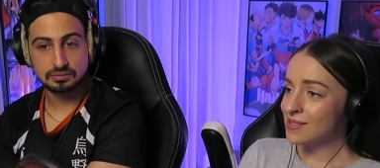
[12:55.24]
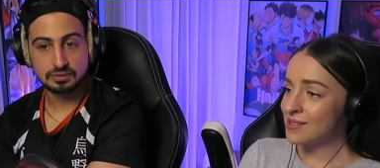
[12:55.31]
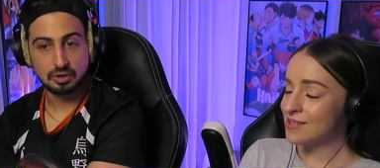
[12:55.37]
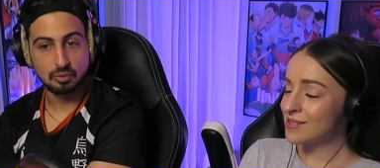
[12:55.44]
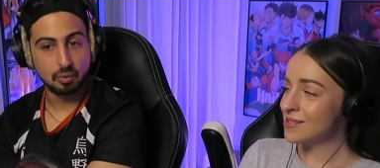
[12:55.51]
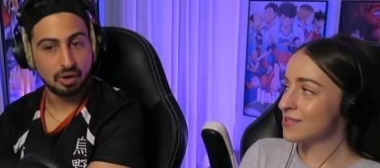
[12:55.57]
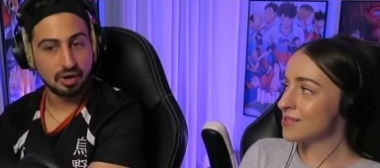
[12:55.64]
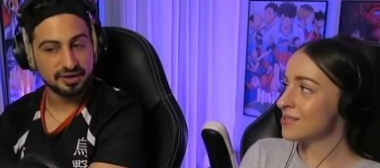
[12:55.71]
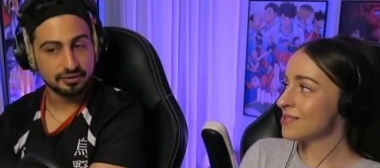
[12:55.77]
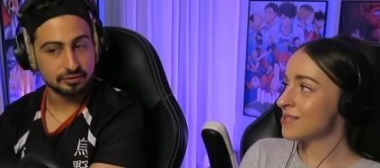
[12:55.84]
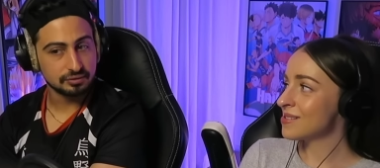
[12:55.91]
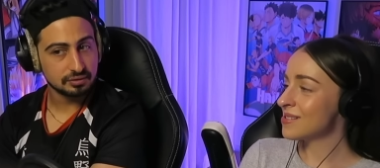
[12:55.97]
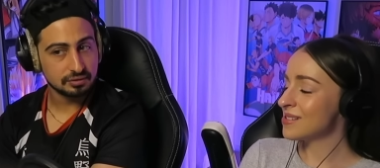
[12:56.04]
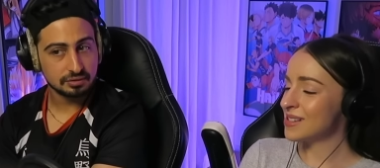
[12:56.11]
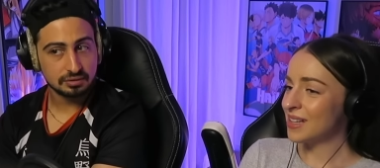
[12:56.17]
Speaker 1: A while?
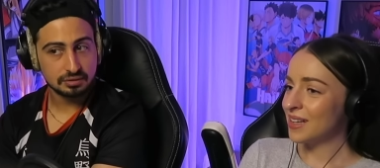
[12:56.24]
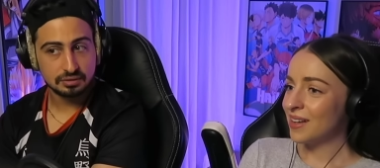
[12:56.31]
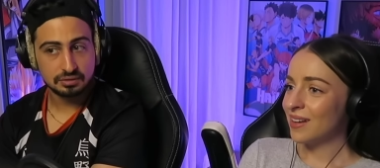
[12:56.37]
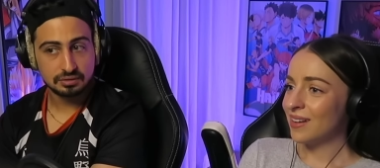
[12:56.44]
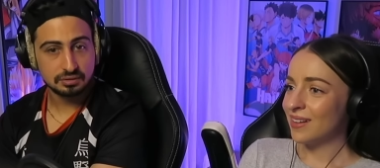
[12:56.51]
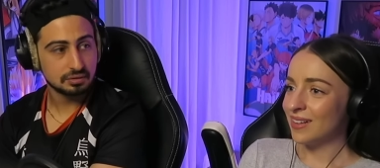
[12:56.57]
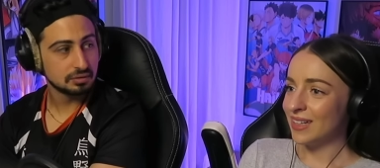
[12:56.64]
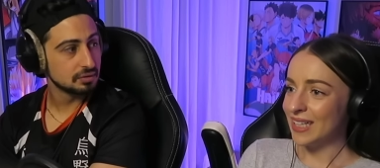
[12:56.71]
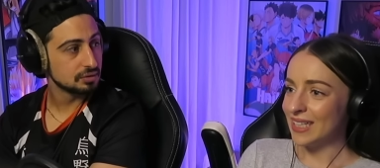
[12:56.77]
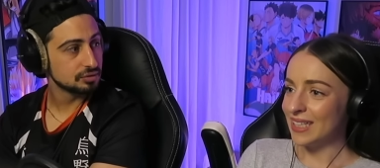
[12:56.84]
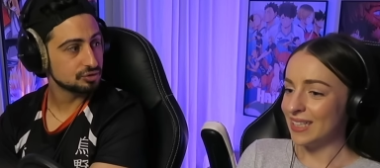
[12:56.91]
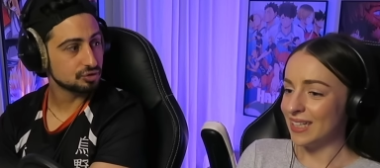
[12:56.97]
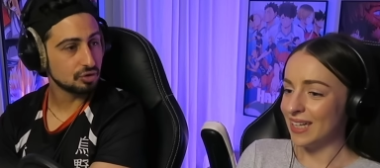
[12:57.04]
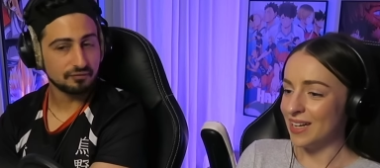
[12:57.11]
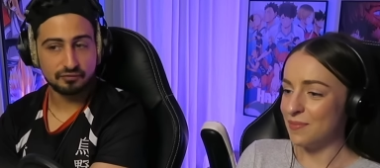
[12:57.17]

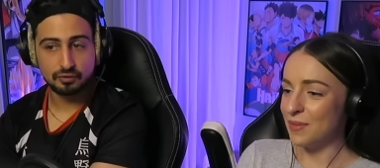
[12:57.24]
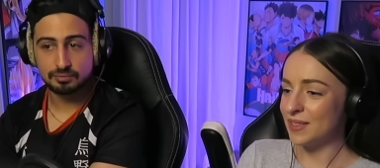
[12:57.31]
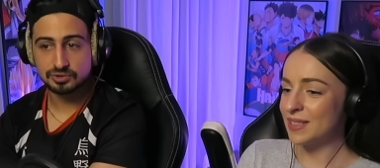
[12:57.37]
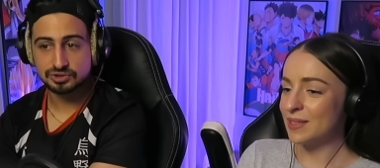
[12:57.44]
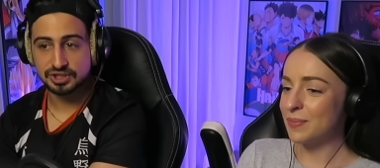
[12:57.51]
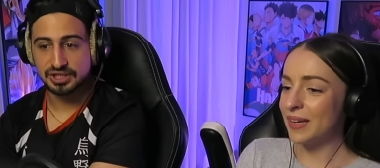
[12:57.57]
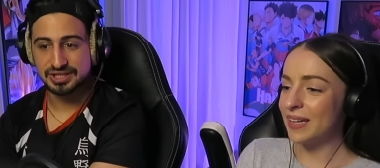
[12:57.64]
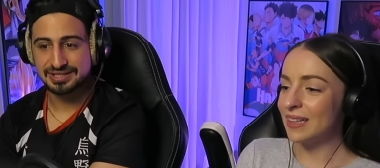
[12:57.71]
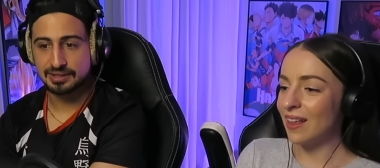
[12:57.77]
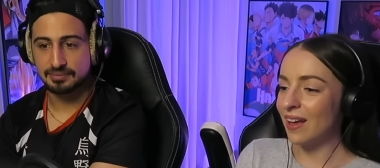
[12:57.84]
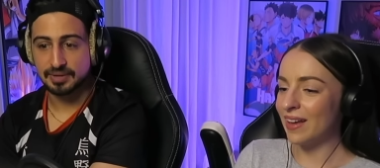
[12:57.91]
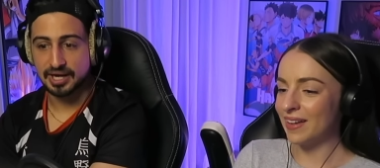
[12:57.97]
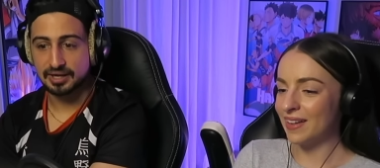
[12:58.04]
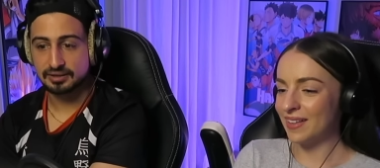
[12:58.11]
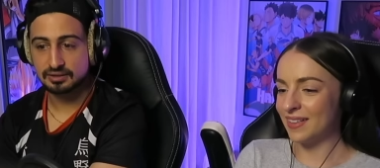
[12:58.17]
Speaker 2: Gone for almost a year, like,
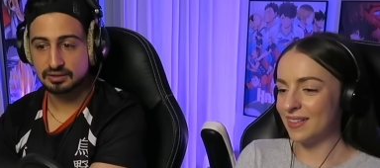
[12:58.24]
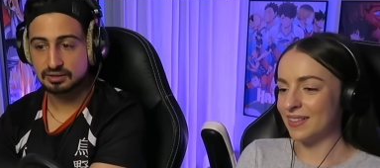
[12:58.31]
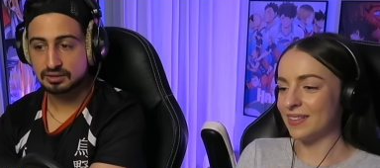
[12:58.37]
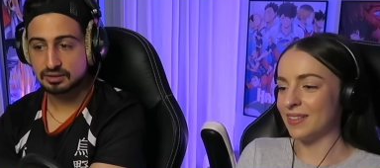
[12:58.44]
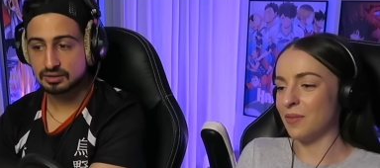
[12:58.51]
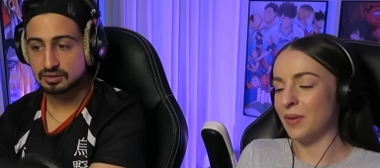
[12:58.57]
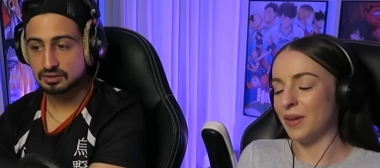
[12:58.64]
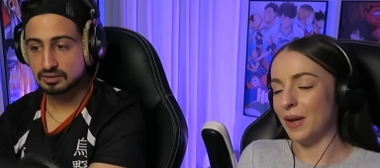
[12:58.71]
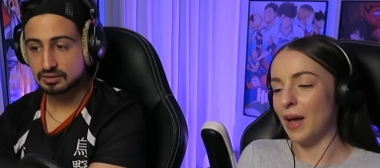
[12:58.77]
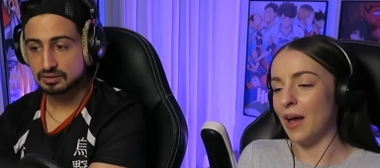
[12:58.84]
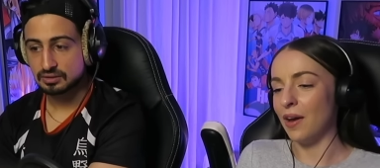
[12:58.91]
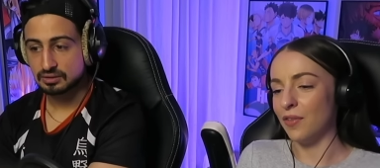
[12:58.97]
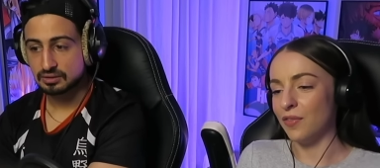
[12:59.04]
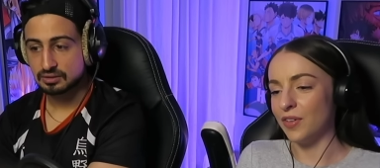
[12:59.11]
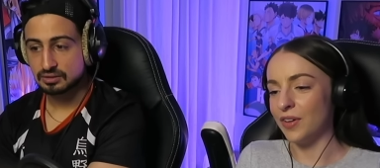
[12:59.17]
man. A bit out
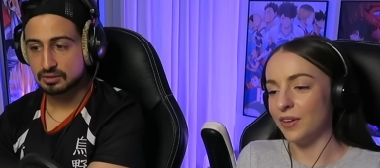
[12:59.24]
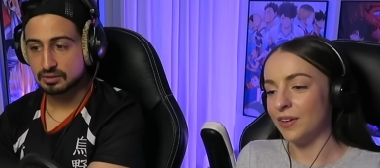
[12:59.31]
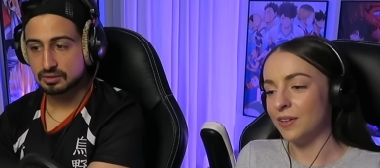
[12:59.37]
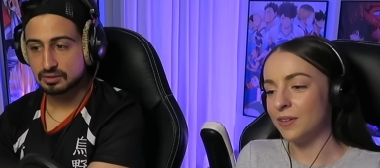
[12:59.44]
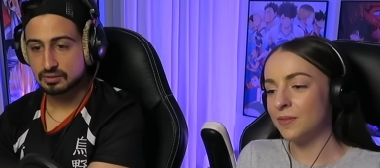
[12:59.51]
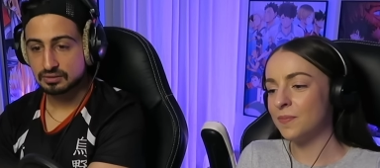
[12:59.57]
of it.